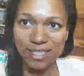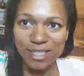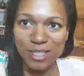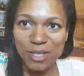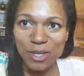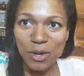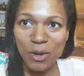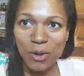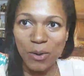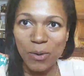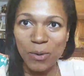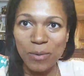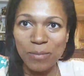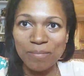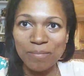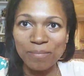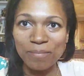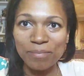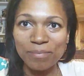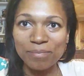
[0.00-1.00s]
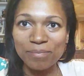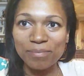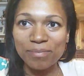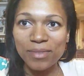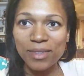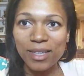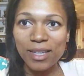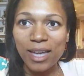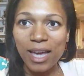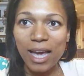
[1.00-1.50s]
So,
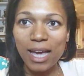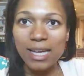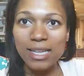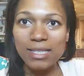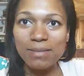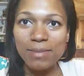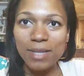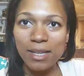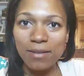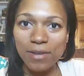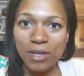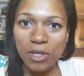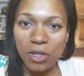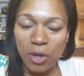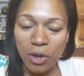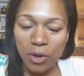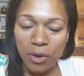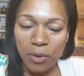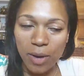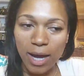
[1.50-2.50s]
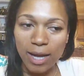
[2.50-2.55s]
as many of you know,